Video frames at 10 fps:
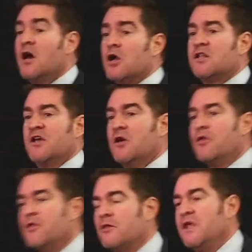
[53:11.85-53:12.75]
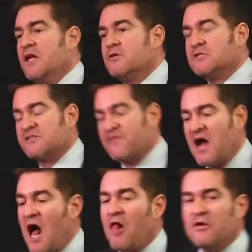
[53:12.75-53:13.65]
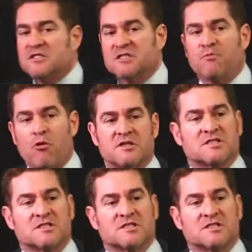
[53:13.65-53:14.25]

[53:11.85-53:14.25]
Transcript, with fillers: until the leaders of college sports,